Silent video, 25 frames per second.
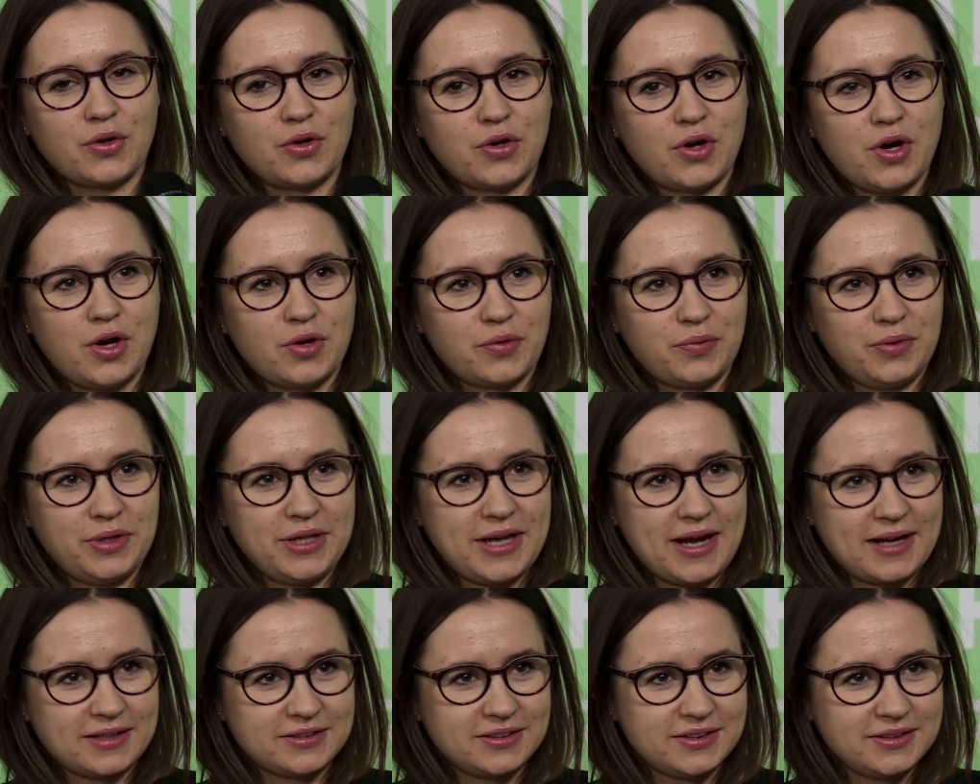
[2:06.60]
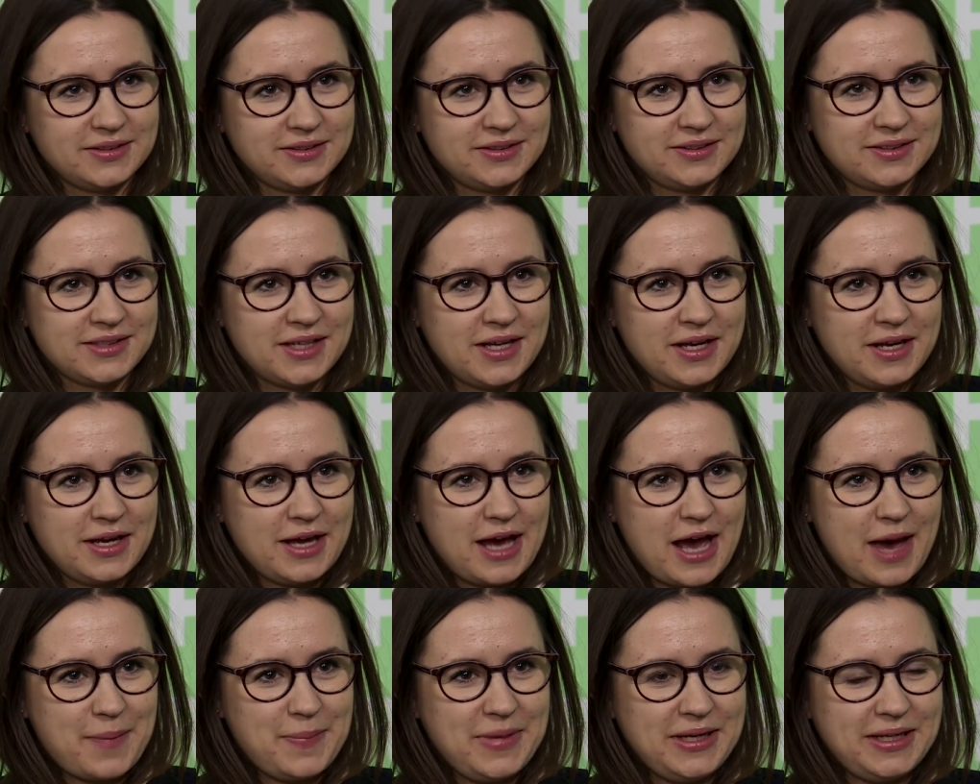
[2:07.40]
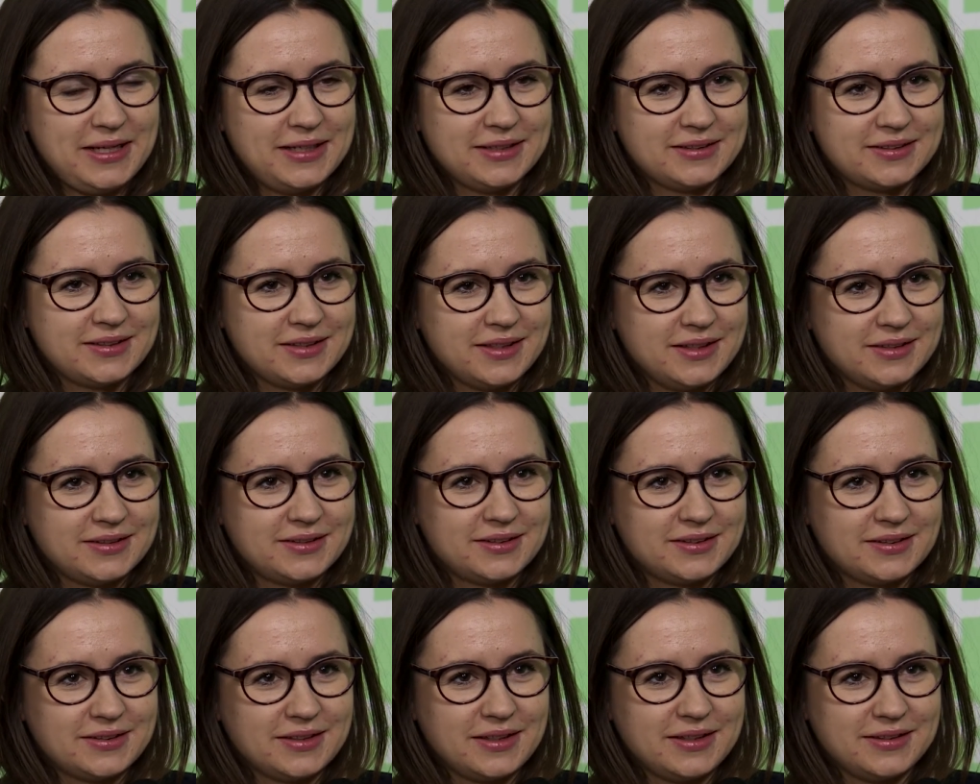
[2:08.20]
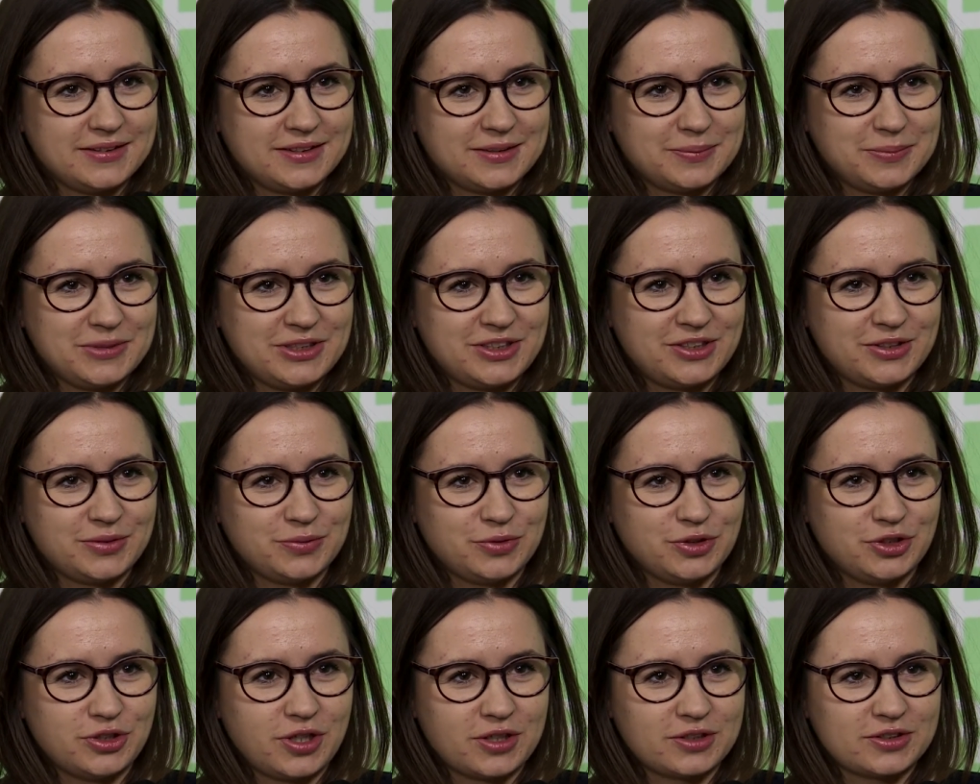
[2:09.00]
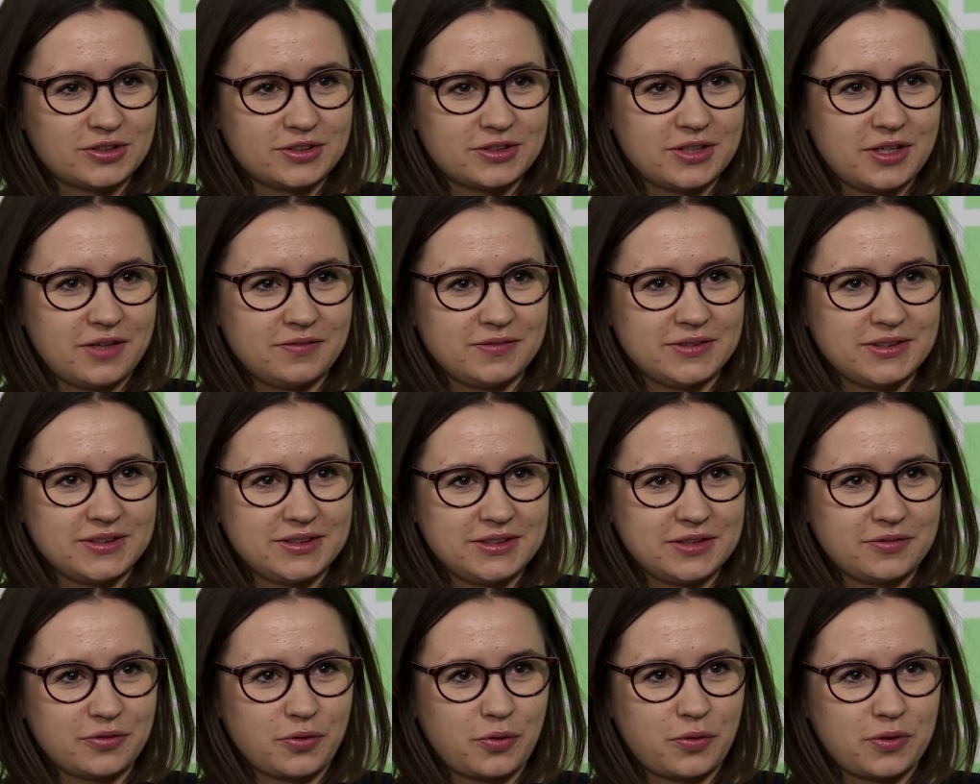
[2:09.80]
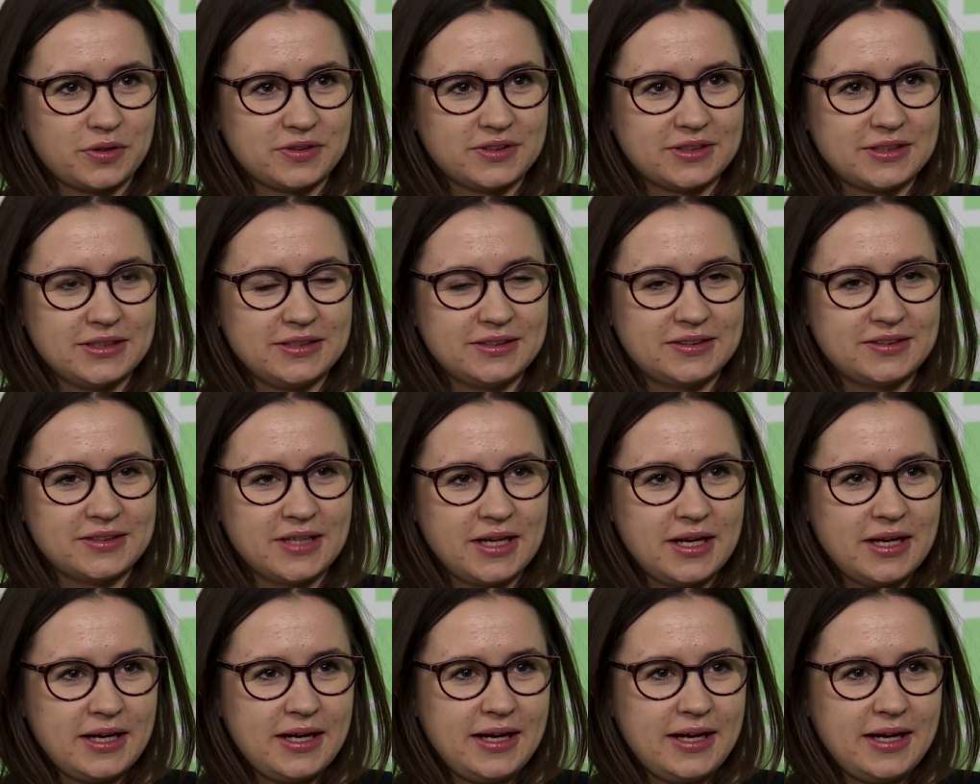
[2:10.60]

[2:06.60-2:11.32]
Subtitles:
Concrete actions? Yeah. I mean, it's emission reduction, obviously, of course, and it's.